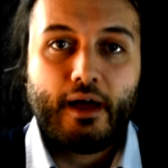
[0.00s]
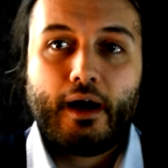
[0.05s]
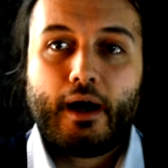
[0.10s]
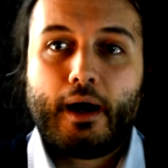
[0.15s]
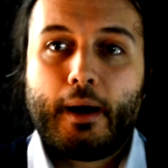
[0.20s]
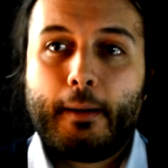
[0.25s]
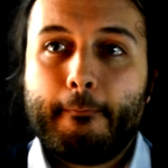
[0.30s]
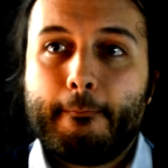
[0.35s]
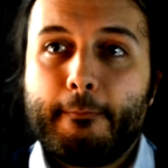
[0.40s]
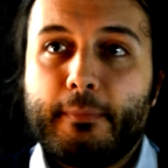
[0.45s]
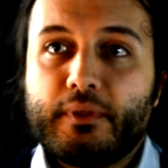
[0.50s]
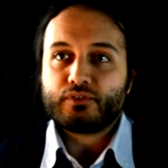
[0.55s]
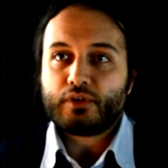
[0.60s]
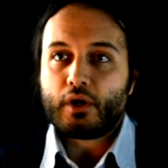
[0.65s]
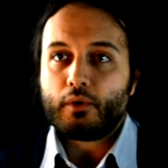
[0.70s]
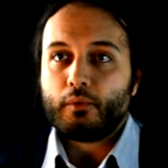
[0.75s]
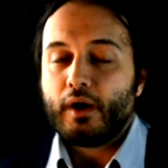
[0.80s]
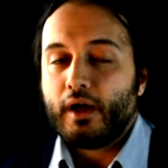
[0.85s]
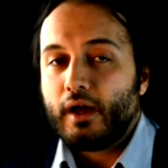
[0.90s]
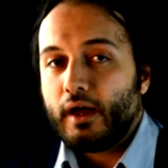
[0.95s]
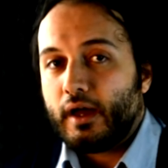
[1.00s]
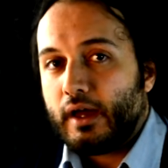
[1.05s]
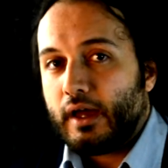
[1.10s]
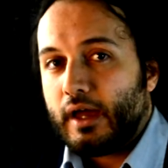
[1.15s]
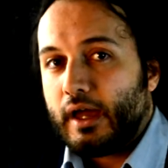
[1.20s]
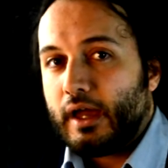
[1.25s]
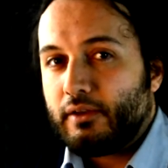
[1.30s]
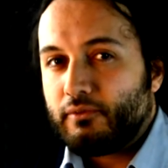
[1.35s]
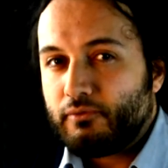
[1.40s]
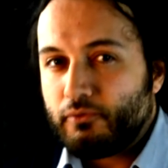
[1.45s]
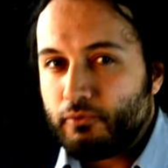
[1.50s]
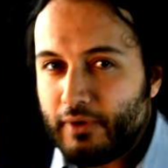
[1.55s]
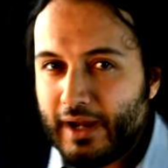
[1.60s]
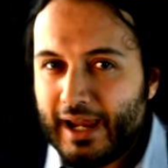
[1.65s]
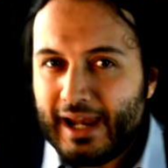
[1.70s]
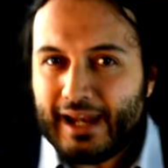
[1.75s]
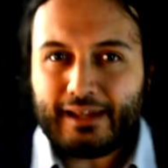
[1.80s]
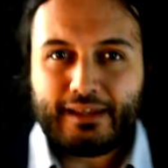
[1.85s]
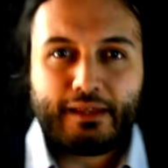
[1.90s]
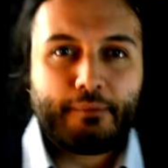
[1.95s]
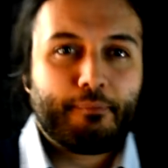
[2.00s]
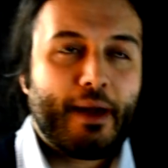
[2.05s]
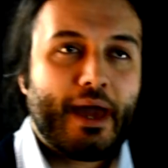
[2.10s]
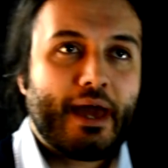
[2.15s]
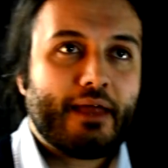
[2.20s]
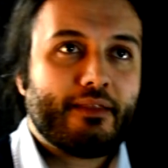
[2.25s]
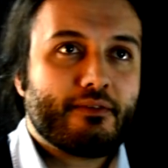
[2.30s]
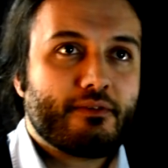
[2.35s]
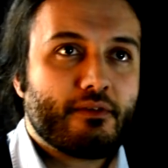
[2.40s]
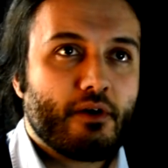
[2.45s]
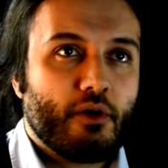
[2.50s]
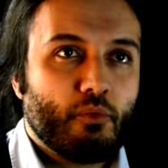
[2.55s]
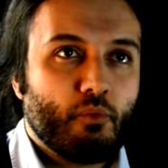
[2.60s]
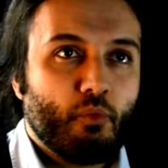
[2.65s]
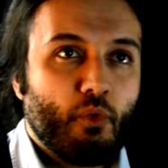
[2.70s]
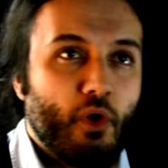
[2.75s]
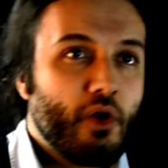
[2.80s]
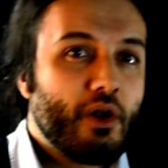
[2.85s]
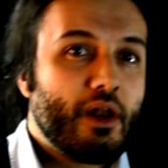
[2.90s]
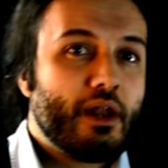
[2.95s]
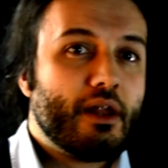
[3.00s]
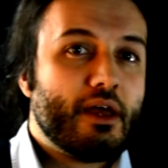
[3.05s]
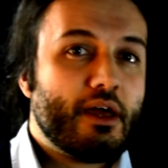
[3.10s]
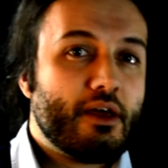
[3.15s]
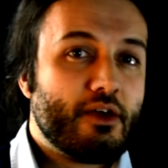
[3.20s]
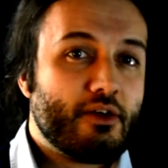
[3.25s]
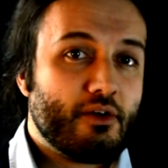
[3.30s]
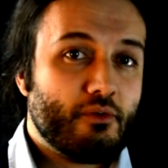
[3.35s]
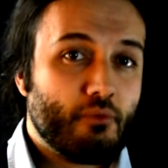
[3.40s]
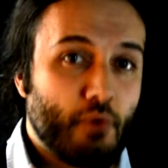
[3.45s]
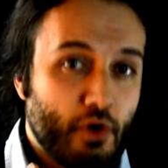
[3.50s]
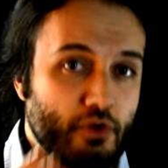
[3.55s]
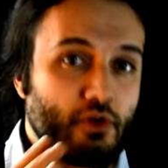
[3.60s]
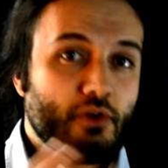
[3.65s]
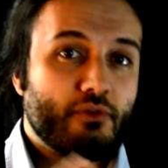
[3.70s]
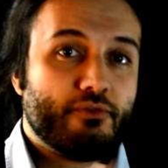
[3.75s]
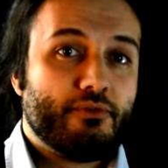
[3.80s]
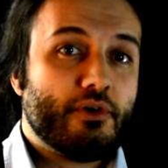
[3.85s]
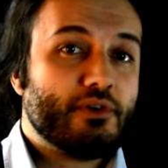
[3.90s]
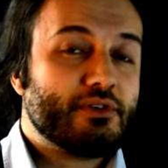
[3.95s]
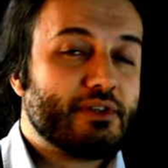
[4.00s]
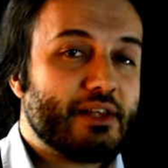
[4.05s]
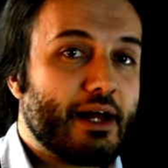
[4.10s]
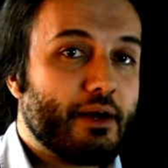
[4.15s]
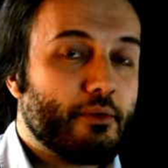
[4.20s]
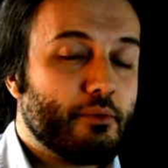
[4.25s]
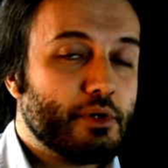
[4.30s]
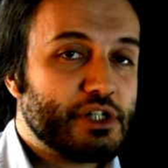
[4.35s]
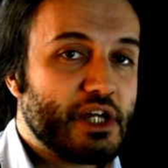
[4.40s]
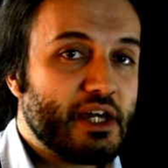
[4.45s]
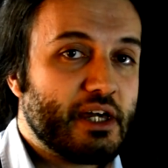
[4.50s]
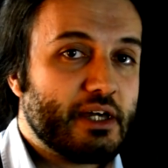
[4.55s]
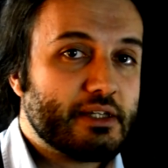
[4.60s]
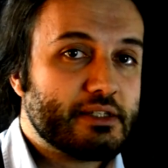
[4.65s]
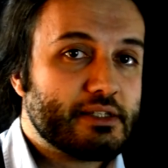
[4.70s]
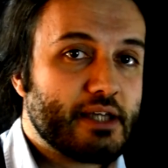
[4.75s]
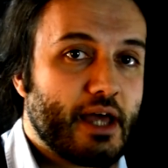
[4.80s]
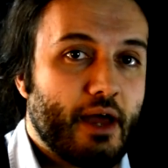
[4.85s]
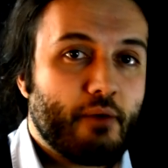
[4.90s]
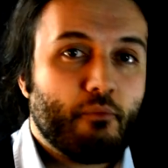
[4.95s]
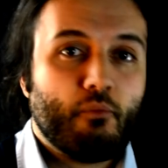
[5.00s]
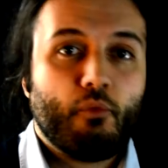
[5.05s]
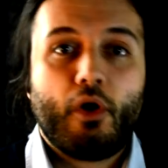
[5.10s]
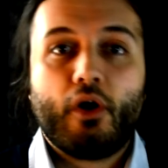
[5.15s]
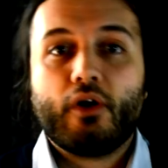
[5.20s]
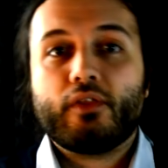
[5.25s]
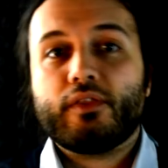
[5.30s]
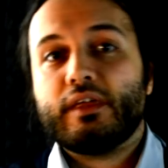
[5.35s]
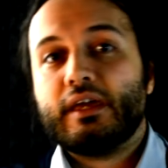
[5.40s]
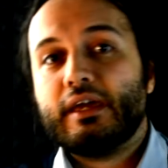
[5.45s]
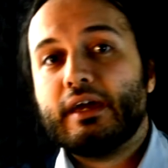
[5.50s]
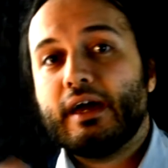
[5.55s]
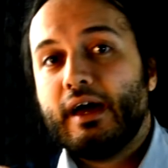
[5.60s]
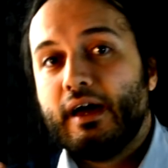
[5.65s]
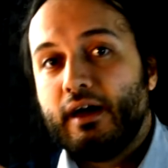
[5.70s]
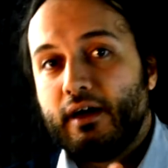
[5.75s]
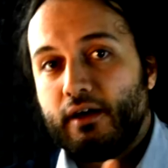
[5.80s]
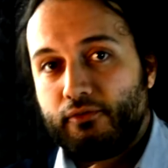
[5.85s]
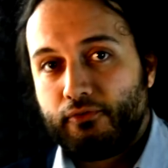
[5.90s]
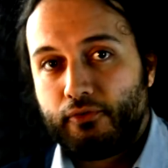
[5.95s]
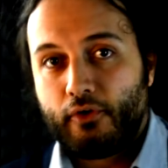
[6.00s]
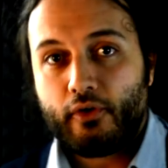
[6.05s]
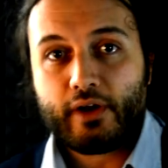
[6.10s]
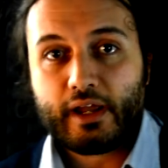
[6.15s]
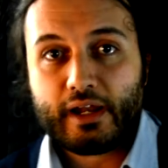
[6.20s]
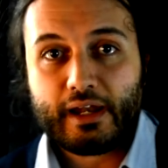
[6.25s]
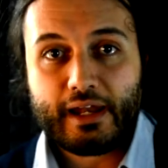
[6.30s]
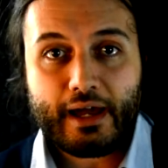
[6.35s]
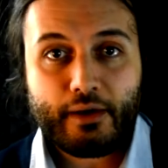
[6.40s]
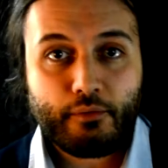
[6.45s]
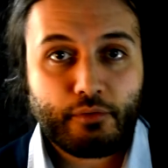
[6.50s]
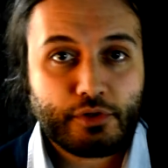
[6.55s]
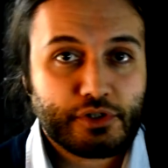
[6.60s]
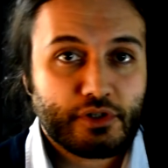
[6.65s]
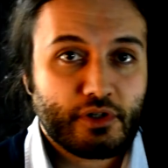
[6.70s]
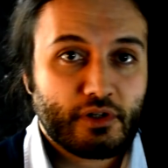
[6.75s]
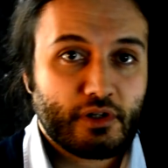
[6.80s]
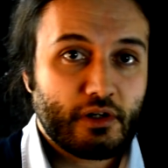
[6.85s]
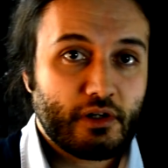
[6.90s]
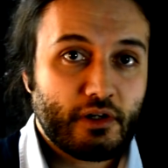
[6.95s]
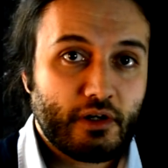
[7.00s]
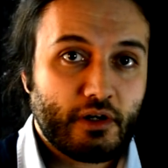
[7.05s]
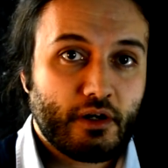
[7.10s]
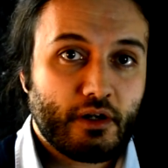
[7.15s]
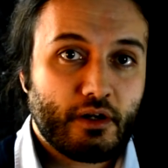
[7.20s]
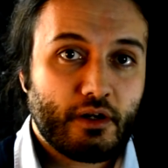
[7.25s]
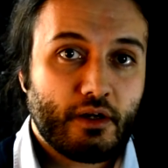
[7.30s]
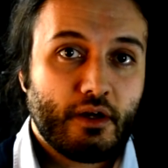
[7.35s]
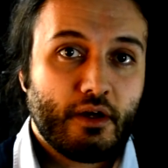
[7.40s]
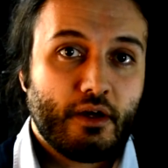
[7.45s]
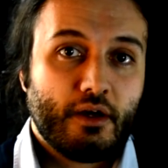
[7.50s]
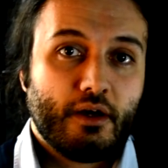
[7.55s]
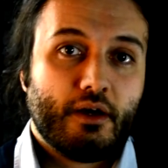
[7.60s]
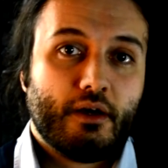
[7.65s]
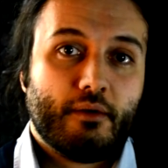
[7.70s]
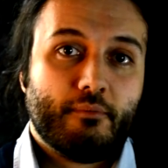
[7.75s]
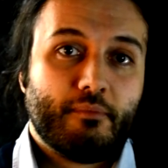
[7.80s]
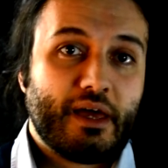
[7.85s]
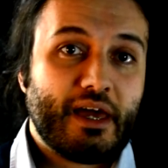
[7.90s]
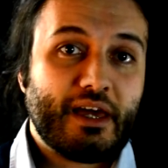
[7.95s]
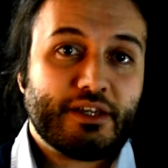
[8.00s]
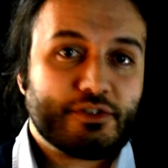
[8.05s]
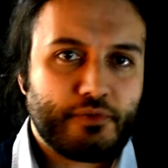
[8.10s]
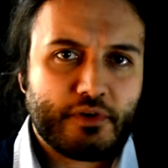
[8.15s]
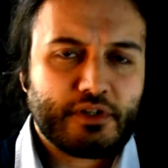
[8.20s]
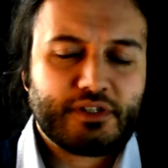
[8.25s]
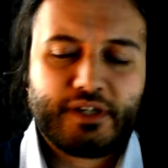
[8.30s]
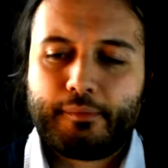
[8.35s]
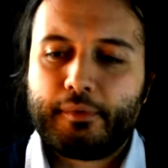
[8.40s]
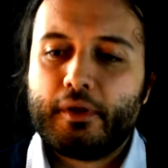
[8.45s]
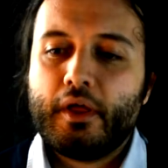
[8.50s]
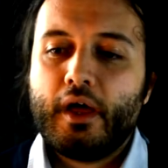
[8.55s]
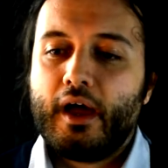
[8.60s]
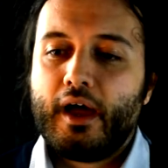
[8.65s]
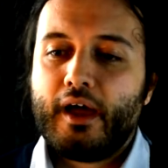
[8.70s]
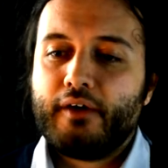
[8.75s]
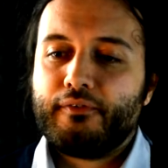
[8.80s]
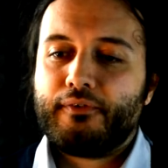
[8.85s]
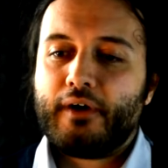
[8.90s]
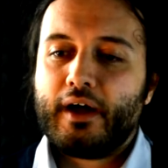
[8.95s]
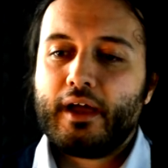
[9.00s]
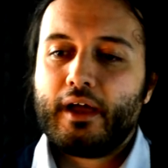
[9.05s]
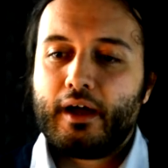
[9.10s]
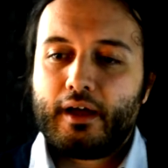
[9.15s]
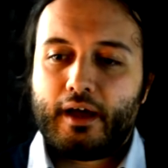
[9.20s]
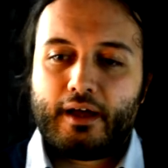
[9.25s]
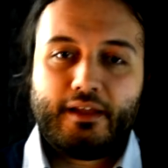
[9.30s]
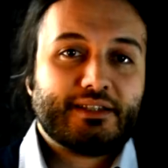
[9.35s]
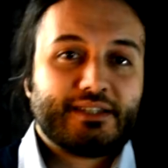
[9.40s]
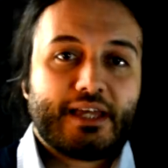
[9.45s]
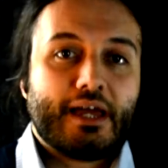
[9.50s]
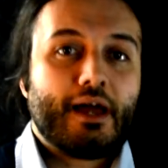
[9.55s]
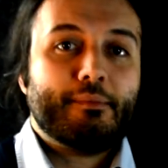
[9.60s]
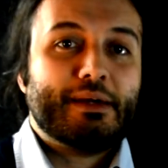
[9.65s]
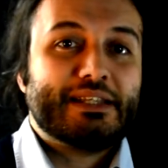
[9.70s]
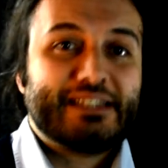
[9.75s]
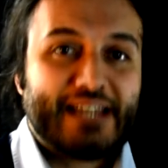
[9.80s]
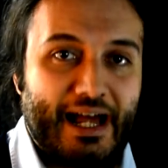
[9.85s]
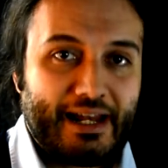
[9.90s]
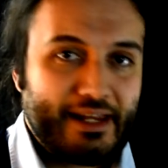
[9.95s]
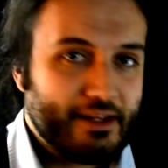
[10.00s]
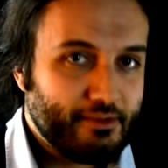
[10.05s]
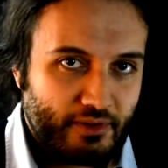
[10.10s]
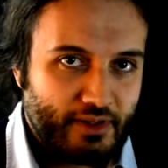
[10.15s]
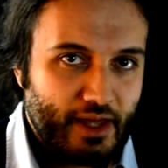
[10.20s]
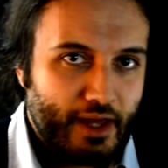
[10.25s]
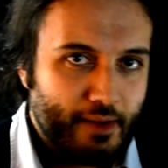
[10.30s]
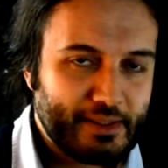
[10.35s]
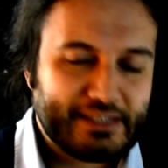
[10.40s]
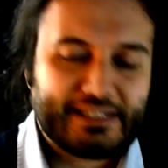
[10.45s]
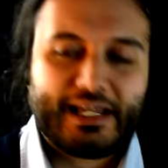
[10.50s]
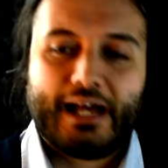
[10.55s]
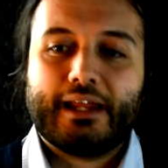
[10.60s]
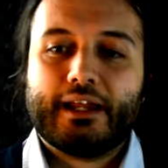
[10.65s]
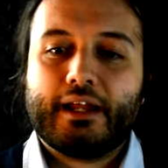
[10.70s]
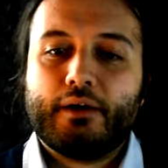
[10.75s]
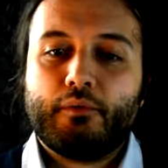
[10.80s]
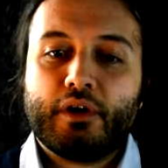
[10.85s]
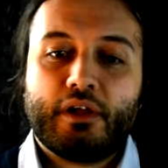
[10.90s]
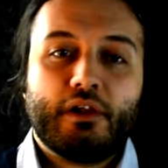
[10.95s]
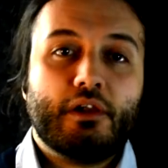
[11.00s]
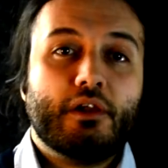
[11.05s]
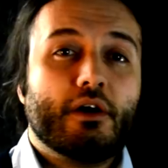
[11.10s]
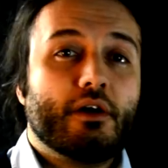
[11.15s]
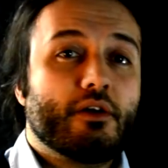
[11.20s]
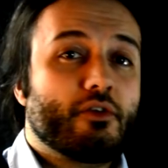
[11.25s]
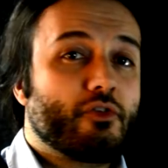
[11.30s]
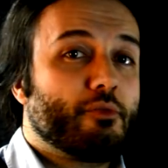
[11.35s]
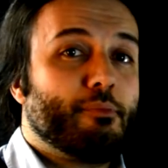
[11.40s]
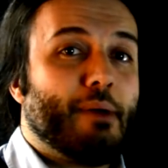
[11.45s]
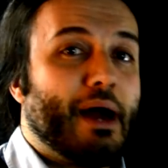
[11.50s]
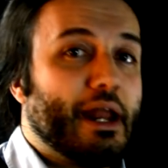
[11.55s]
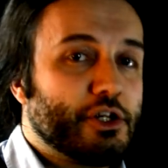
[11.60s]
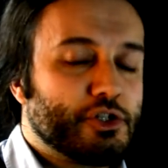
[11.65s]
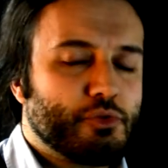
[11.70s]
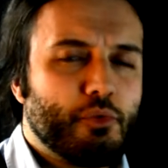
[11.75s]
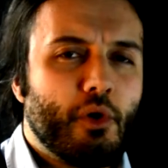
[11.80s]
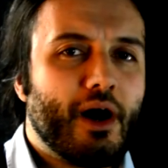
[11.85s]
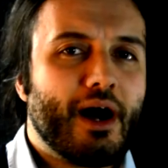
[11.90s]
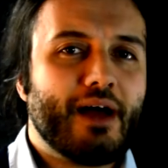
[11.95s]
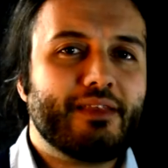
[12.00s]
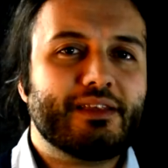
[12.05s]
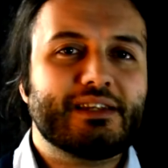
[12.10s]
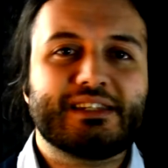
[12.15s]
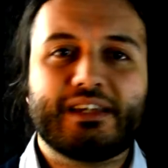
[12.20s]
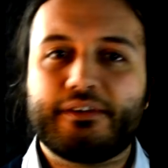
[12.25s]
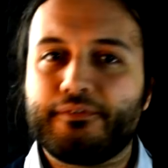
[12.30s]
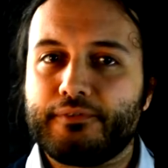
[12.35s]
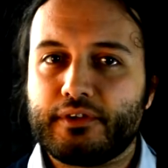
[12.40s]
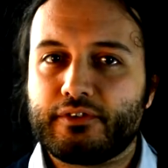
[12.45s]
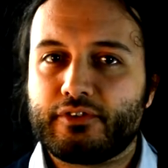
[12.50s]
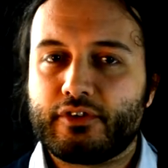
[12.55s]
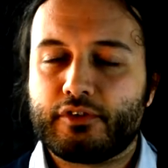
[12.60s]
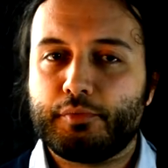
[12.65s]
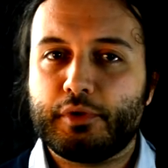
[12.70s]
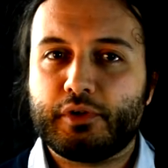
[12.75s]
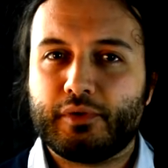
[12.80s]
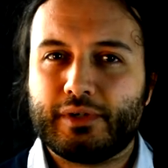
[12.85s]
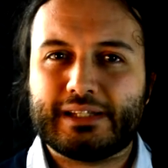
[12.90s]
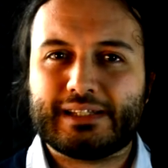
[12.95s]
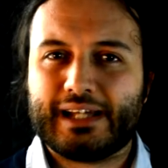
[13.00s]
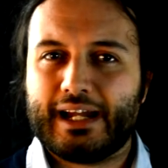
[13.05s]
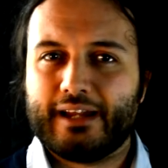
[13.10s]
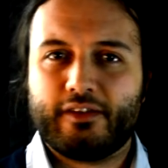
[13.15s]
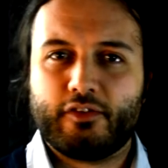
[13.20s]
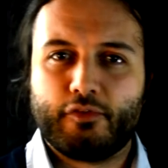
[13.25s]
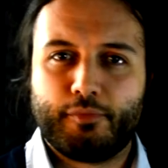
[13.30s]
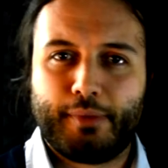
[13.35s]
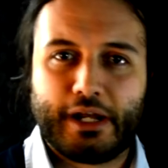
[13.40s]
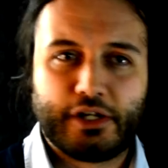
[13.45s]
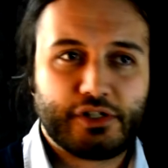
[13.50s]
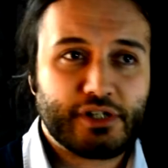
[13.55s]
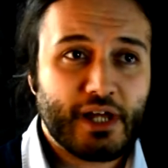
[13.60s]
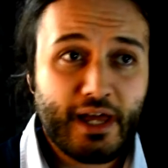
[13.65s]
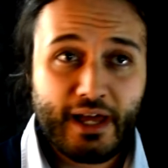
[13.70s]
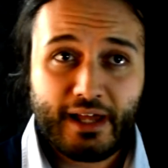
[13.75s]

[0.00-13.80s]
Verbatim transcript: Um, so it really depends on what it, what your first language is and what the uh, foreign language you're going to learn um, is. For example, if I, let's say I'm Italian, okay, I'm Italian, I want to learn Spanish. What are the differences between Italian and Spanish?